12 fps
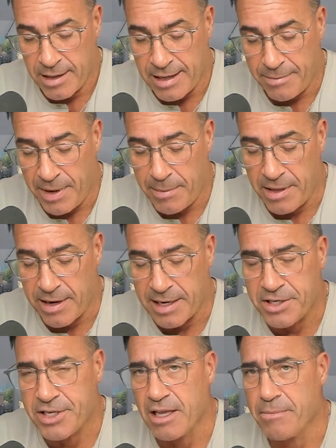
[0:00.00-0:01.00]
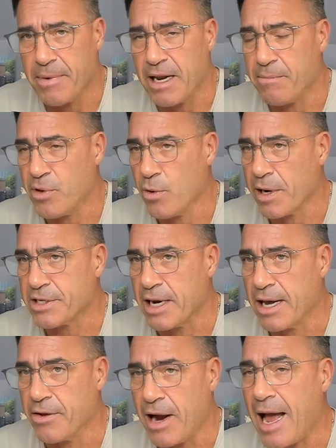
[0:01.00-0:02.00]
Maybe they're not selling many Buicks
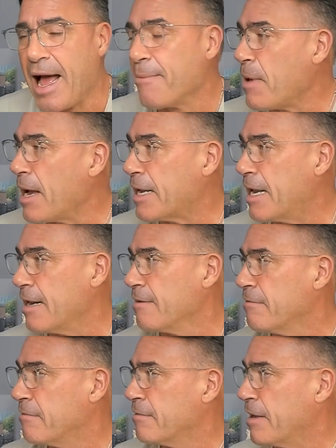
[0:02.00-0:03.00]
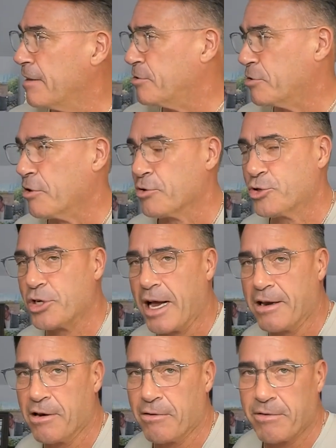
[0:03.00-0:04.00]
either. I'm not kidding. It's a little
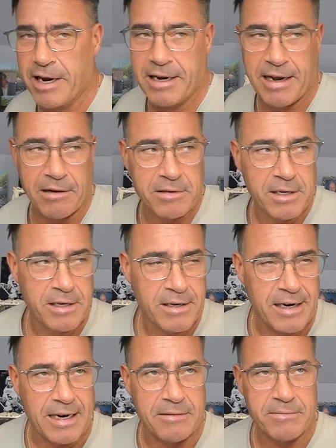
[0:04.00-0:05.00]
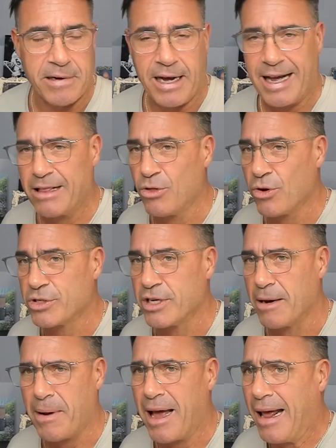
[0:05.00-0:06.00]
side note right now. I looked
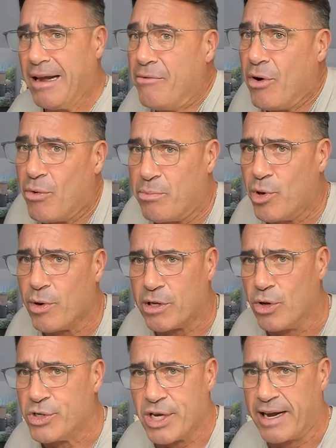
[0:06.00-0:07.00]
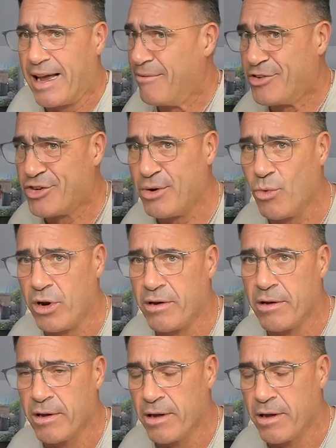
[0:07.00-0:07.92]
up. I didn't even know what a Buick looks like. I haven't seen one.